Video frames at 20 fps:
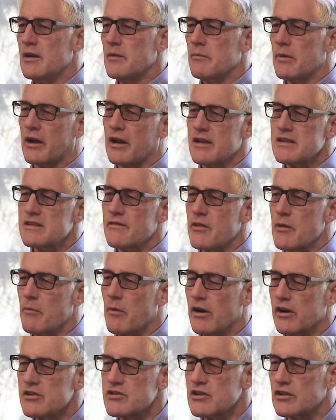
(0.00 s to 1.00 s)
Because of the
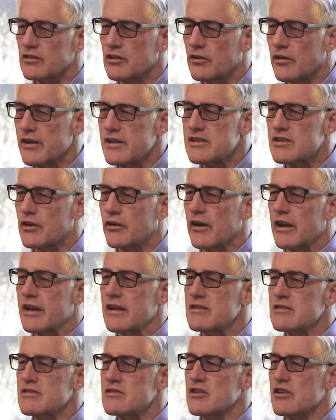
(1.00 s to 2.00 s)
margin, Greens Creek
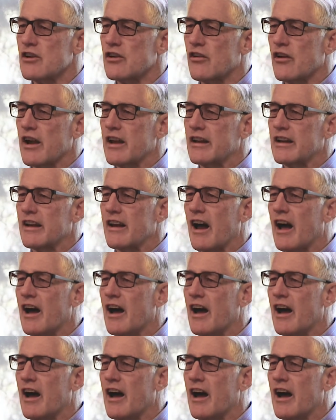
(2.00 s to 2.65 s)
generated